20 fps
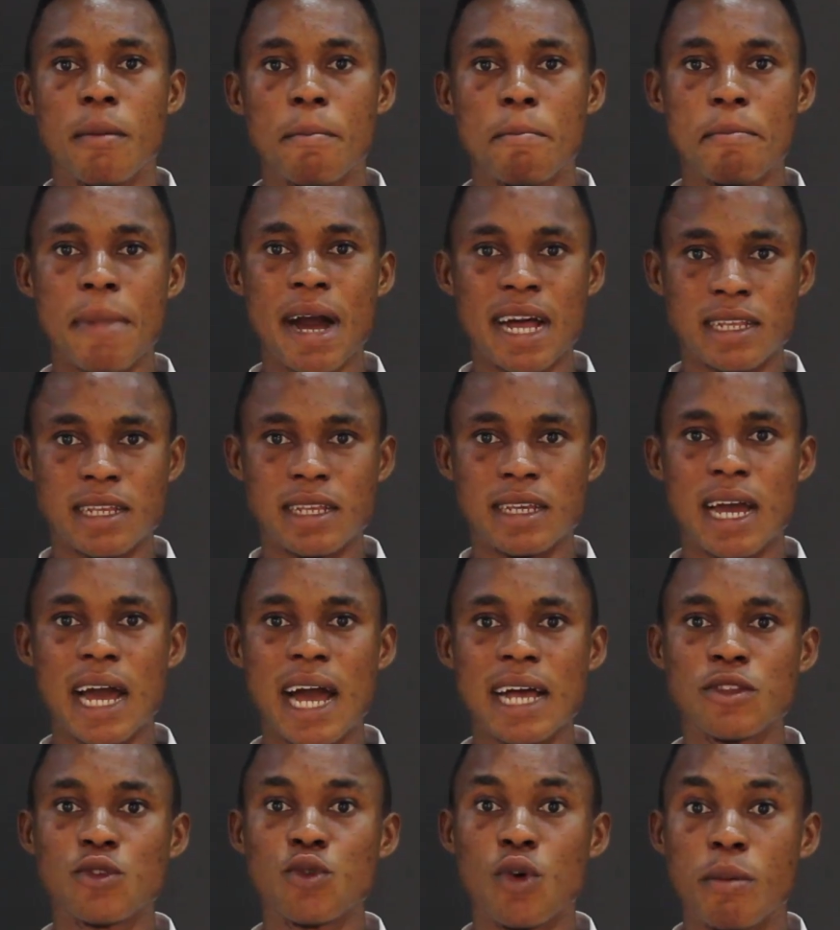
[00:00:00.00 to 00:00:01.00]
much
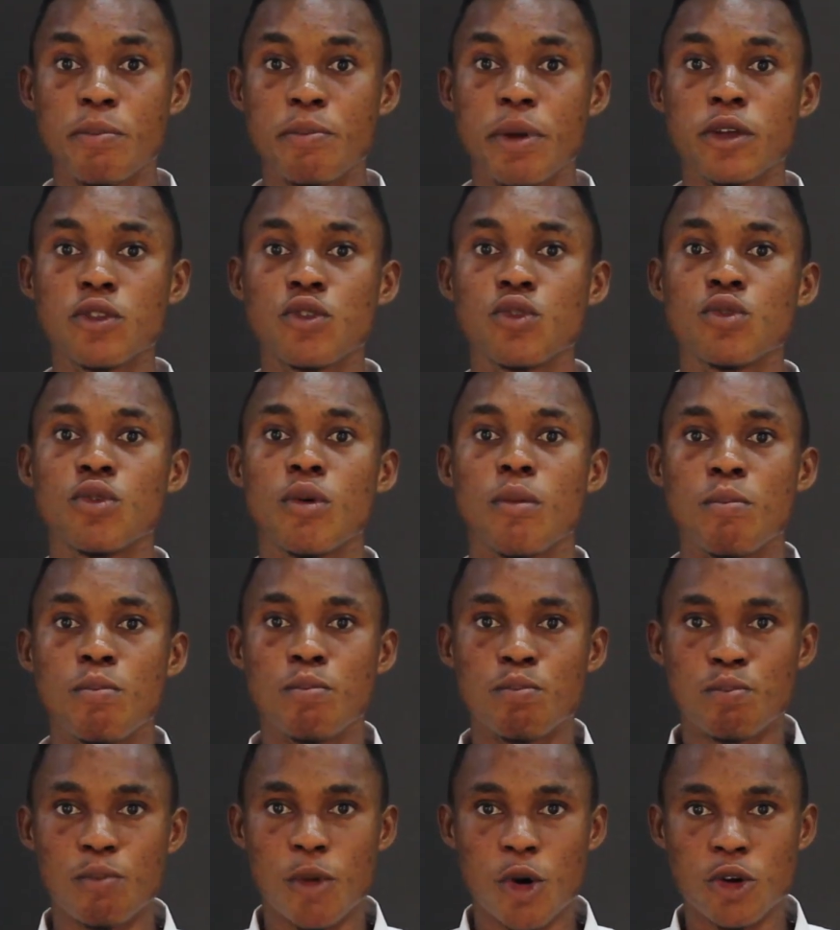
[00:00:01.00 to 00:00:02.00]
as compared to
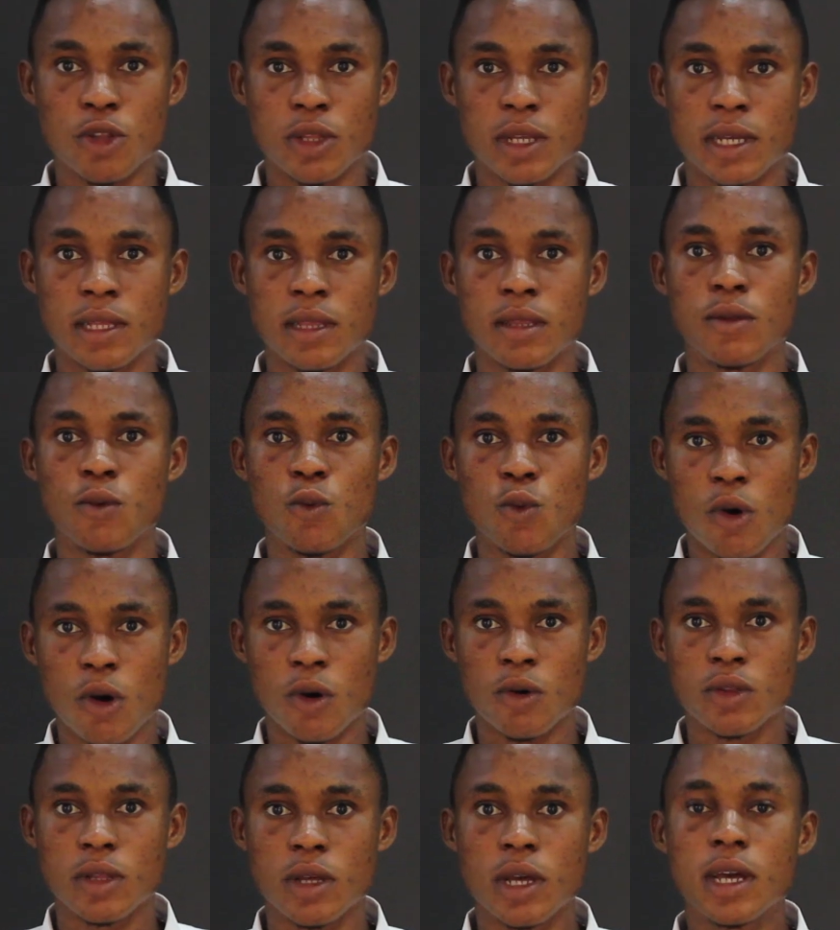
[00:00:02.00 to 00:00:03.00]
modern
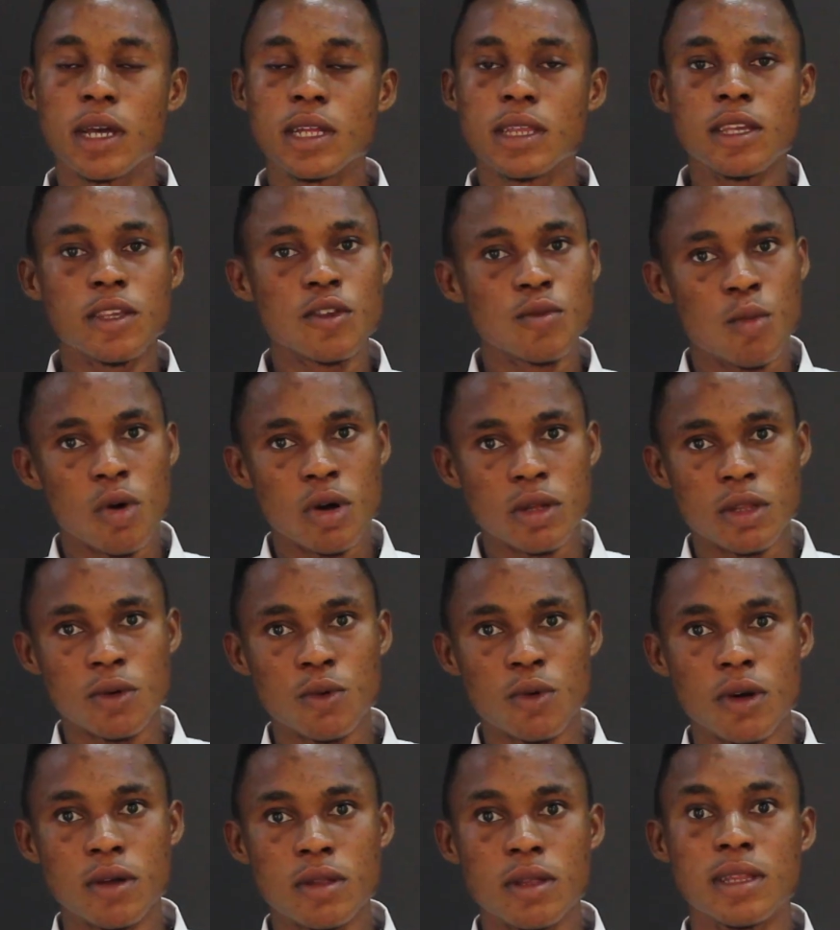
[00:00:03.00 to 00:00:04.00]
world. This modern
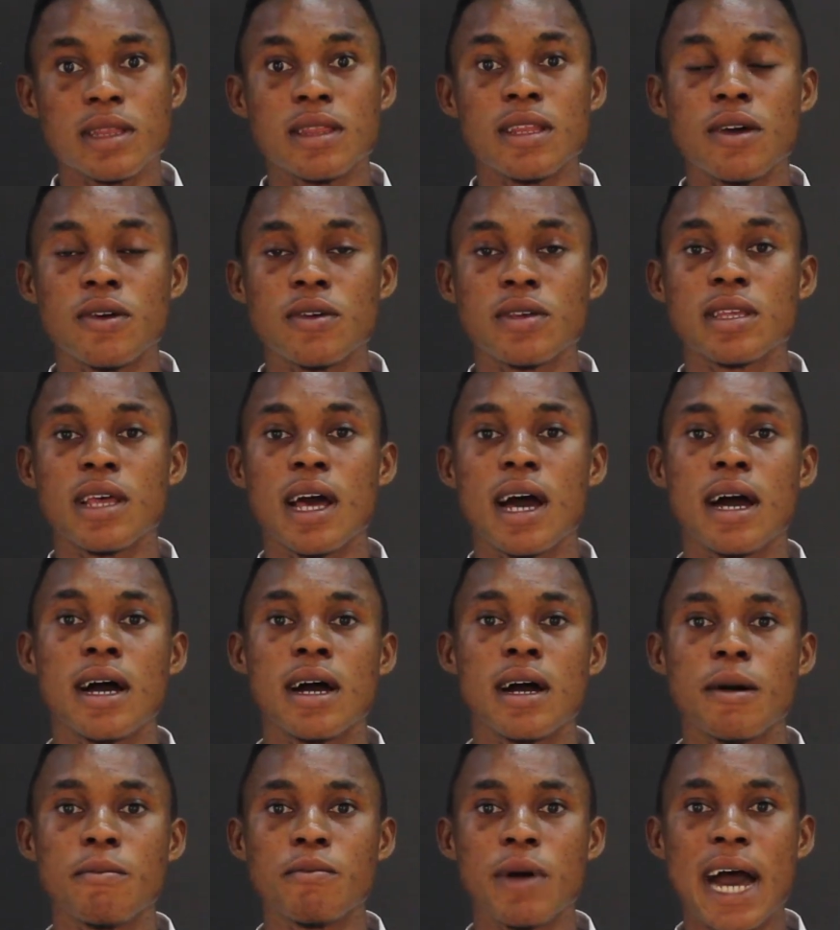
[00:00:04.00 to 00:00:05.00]
world, there is
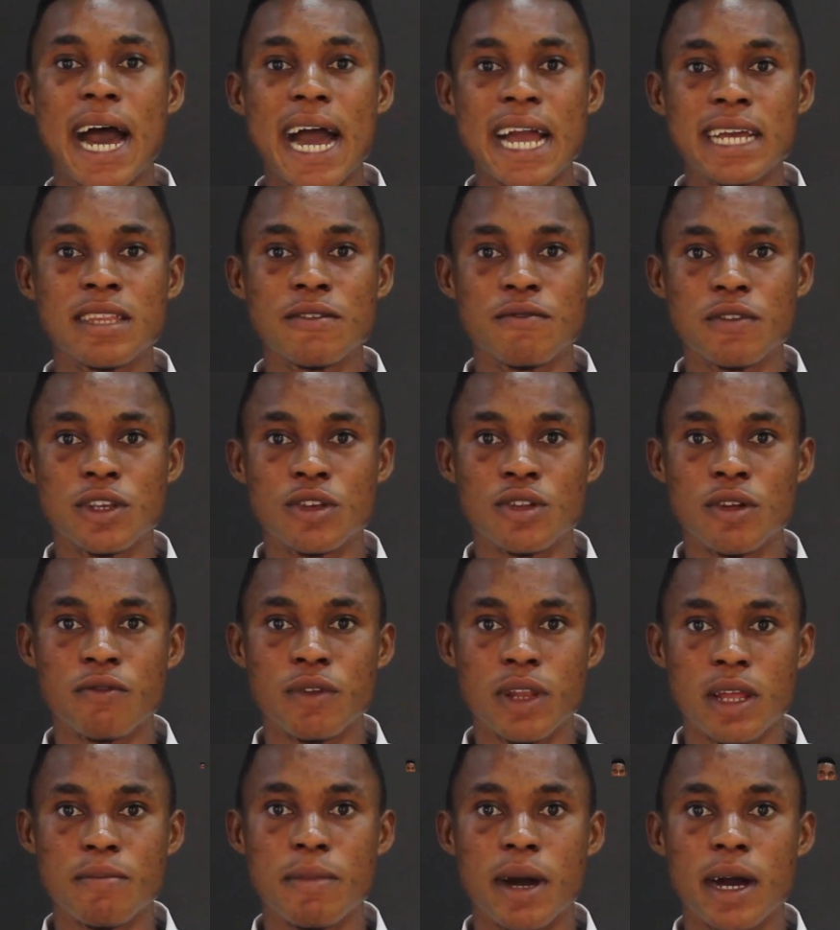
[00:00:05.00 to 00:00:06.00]
high division of
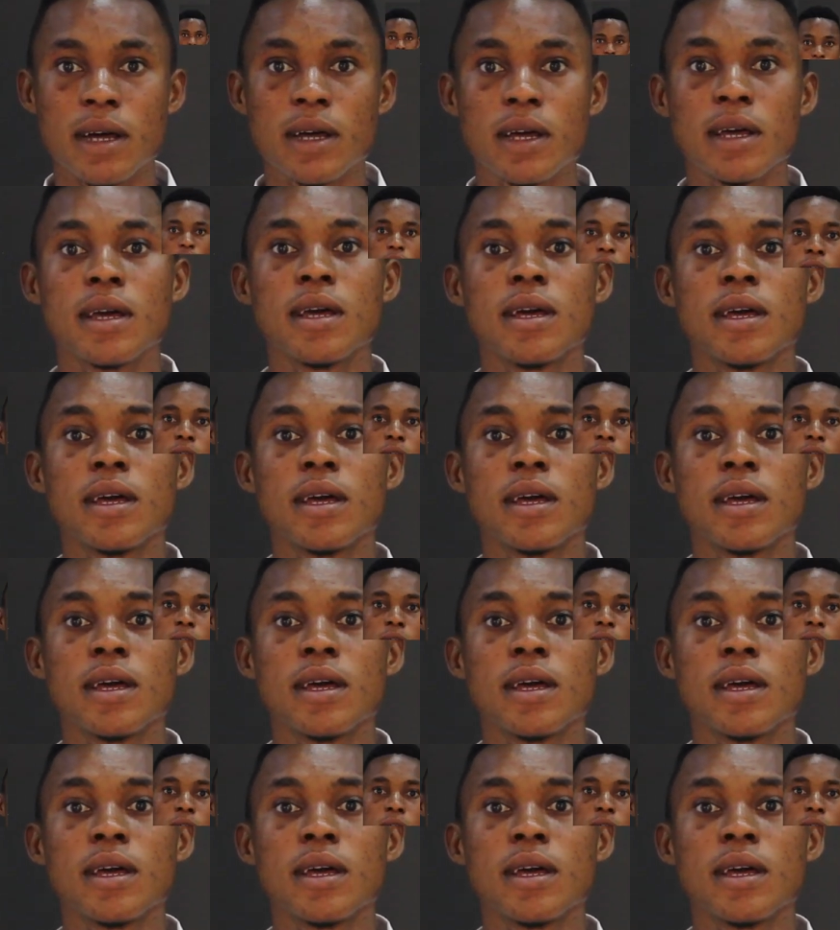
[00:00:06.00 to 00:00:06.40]
labor,